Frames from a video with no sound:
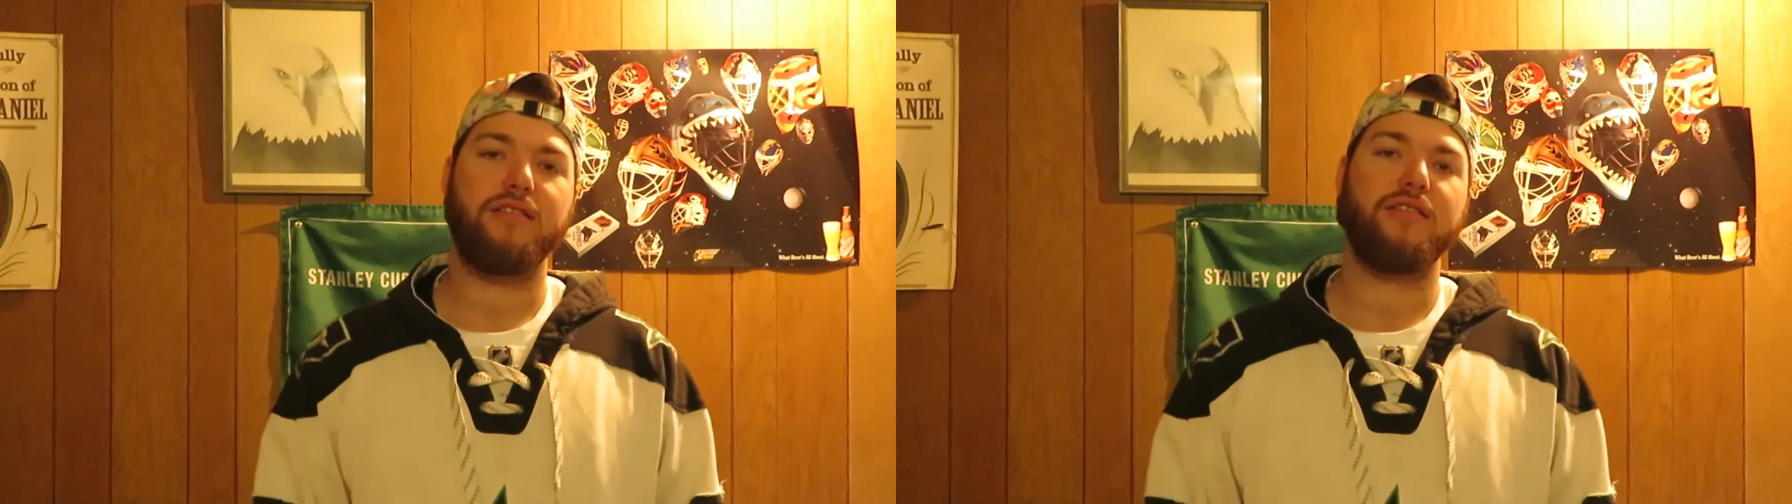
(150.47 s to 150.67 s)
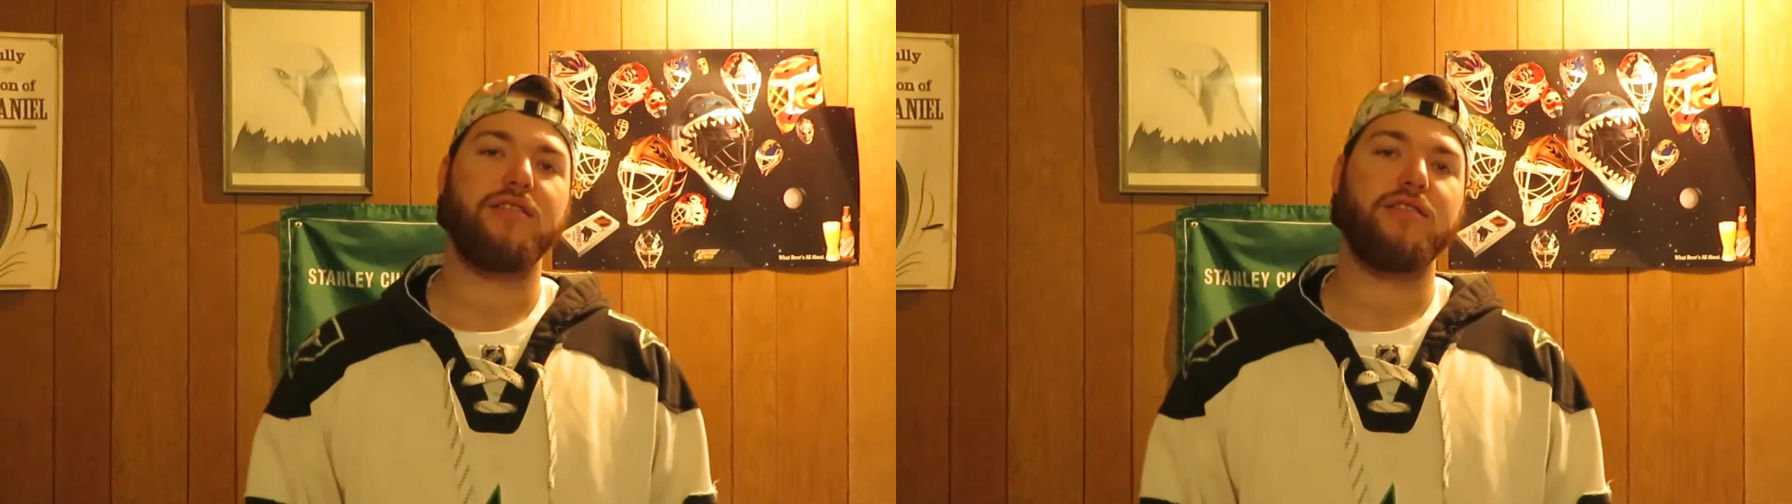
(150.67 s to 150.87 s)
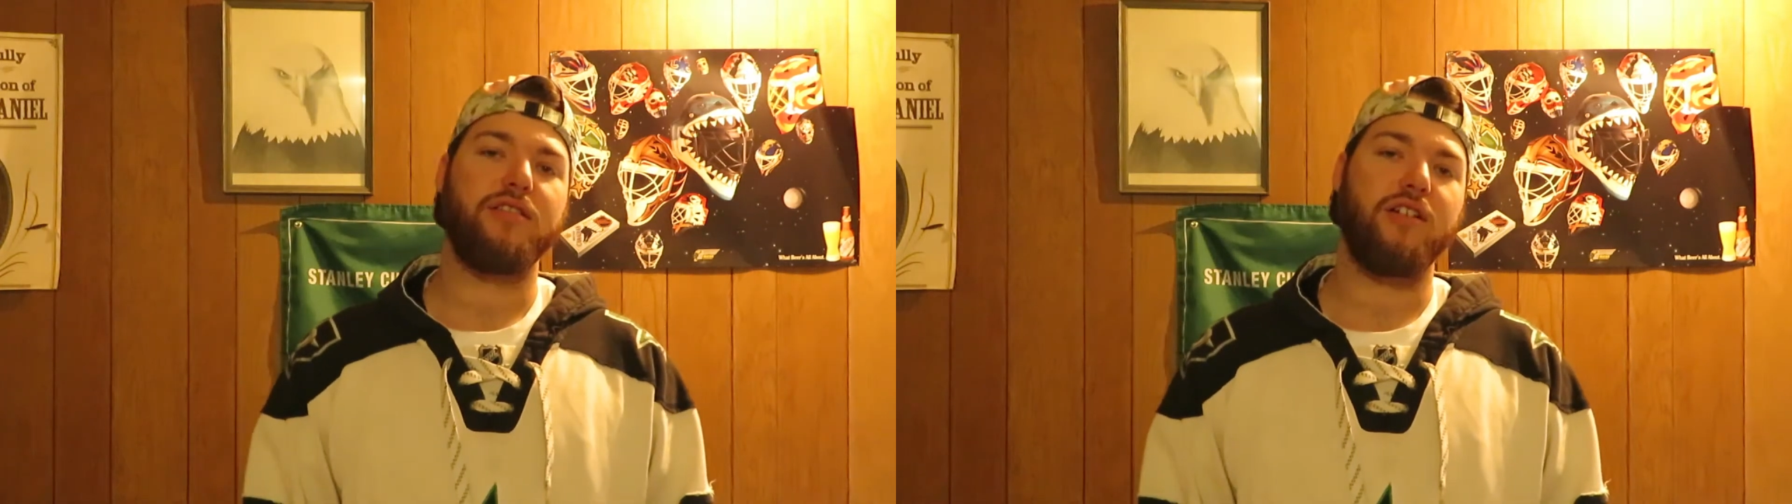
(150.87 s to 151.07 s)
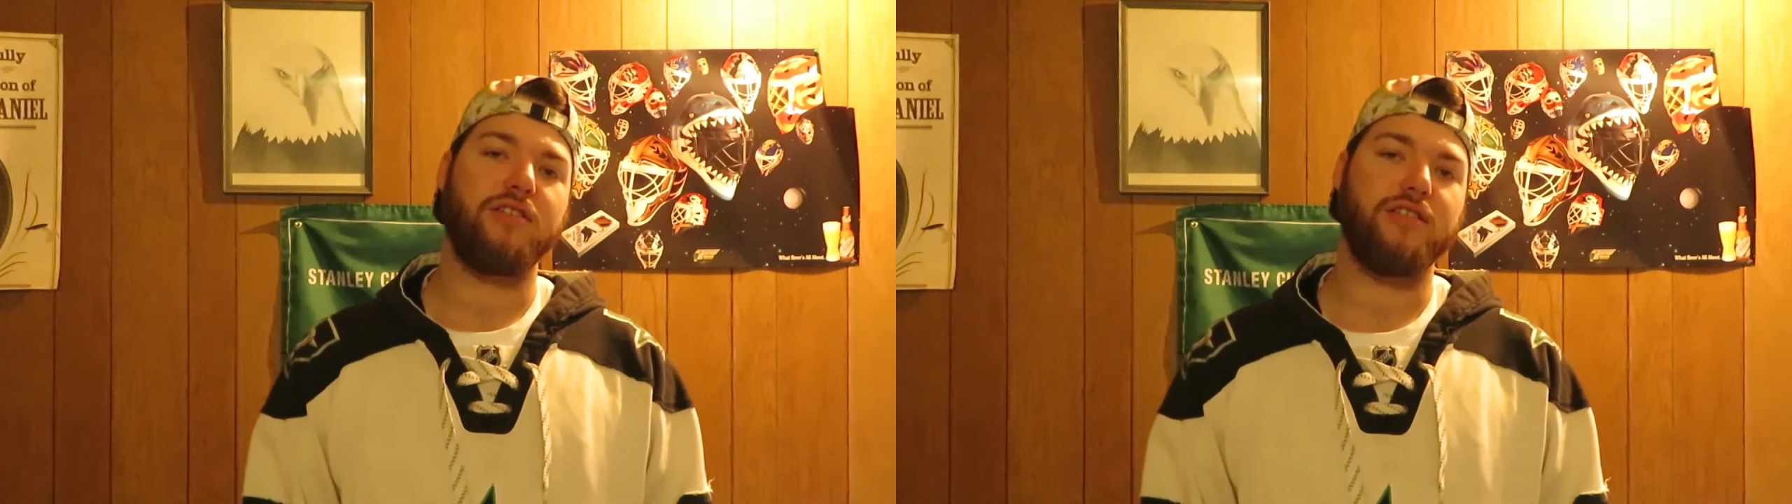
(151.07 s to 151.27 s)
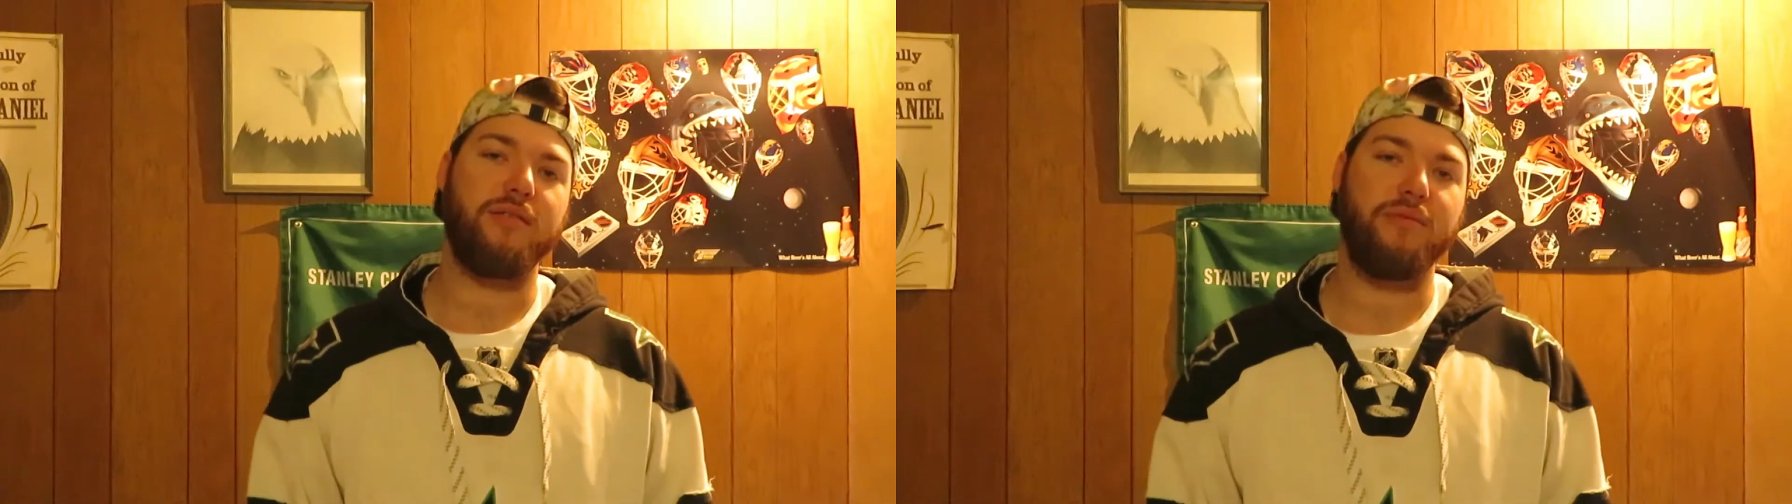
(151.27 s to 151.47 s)
Stars
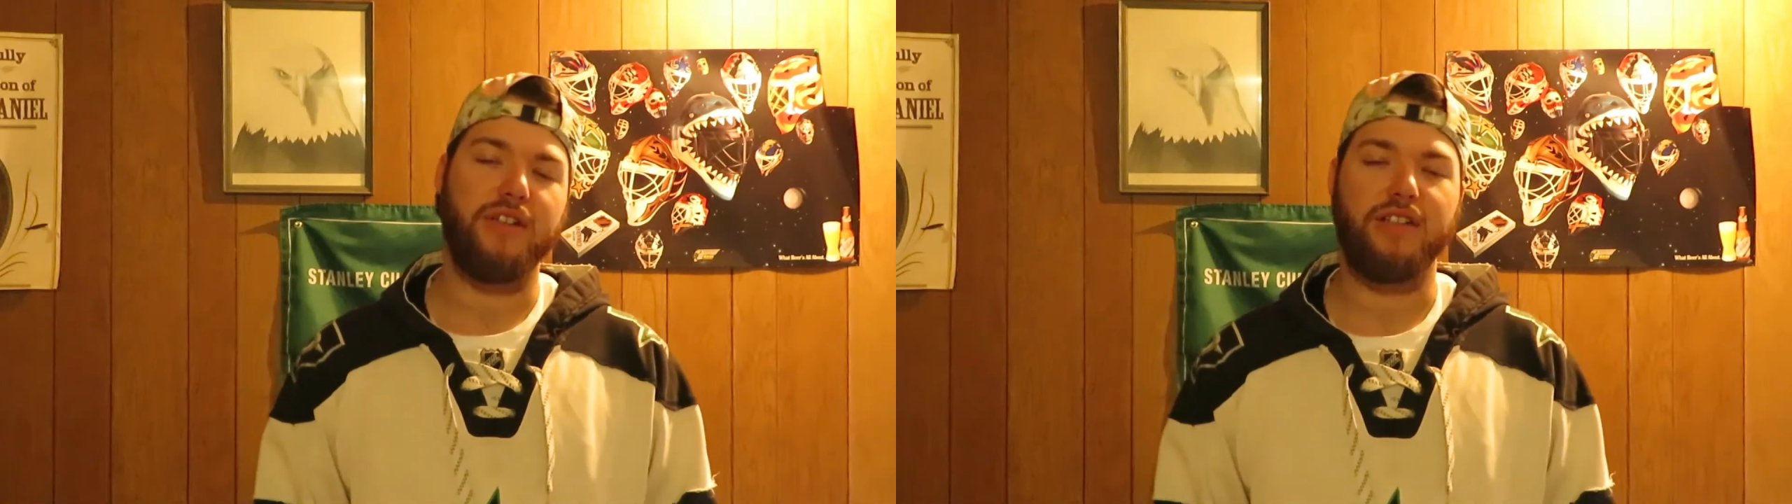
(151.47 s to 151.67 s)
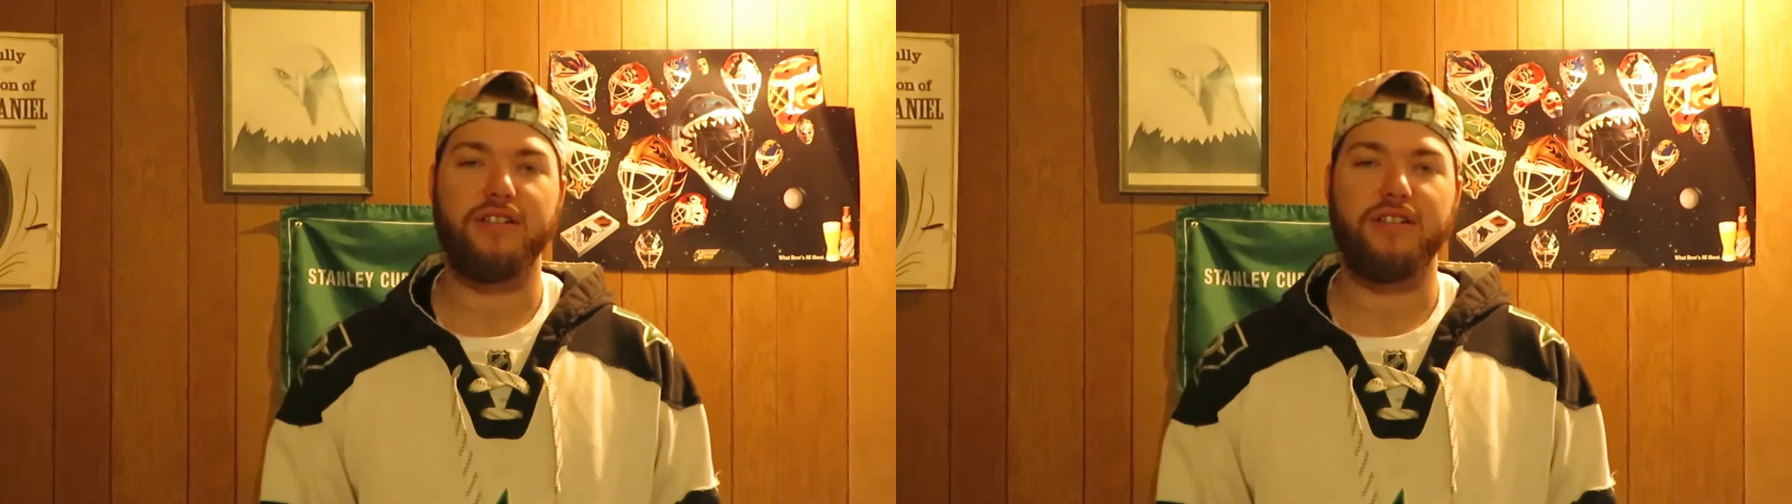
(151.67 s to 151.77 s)
dump it in.